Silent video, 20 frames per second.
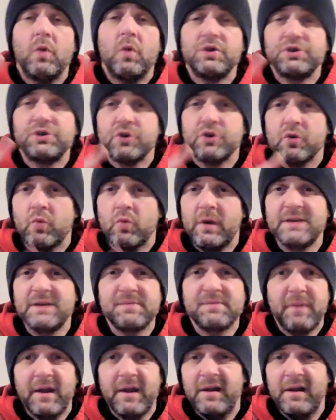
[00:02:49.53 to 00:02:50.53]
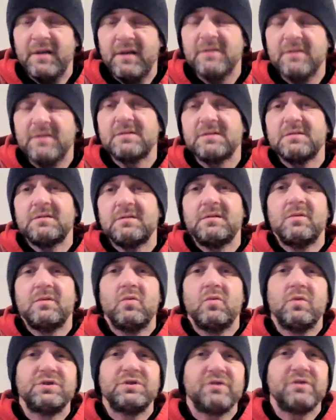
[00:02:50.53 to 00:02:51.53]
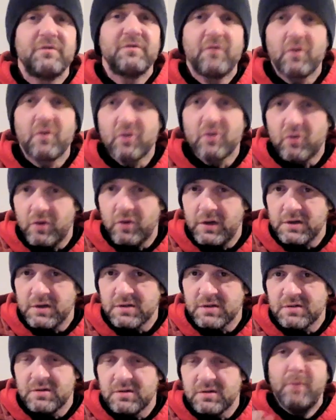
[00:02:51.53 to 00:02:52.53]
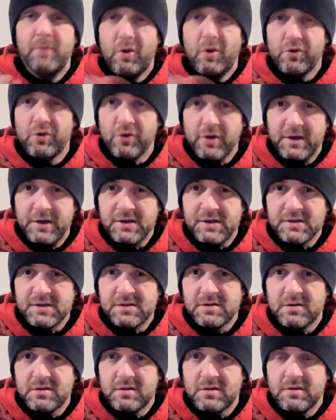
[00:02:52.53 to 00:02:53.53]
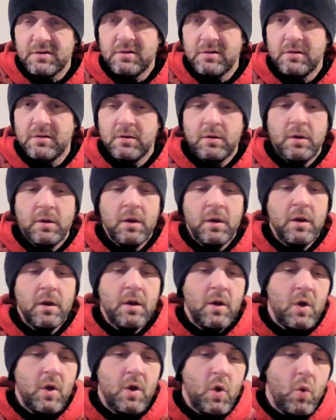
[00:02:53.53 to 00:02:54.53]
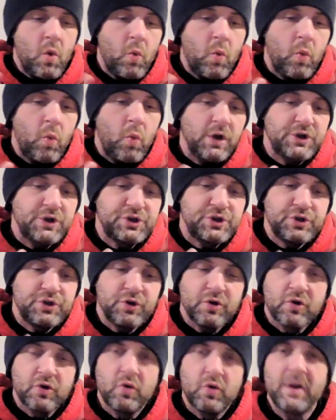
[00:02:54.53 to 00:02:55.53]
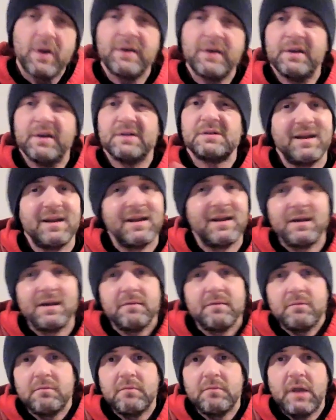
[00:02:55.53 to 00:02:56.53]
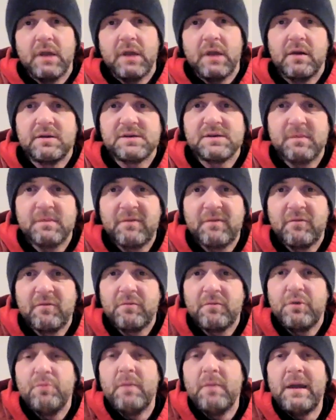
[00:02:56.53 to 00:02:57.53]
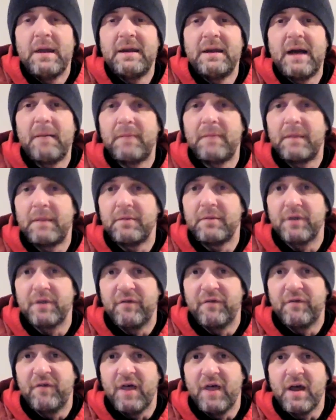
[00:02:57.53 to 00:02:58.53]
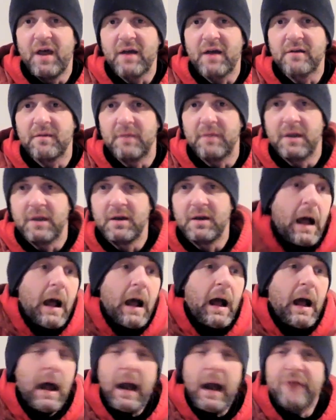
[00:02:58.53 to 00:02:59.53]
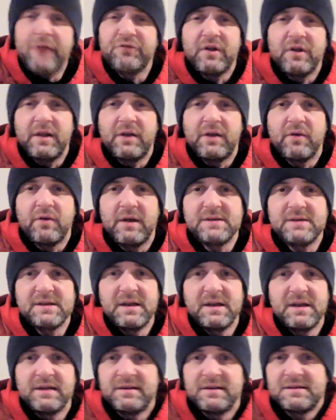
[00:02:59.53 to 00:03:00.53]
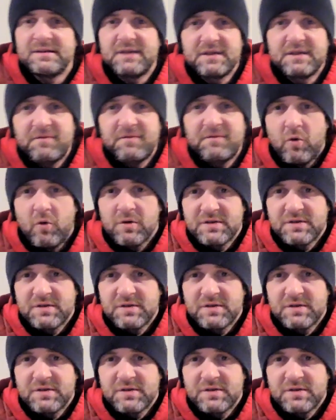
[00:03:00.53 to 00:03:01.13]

what your wingspan is, what your vertical is, motor is, what your quickness. And some of them you may not be able to affect. I try like crazy to get to 6'4" or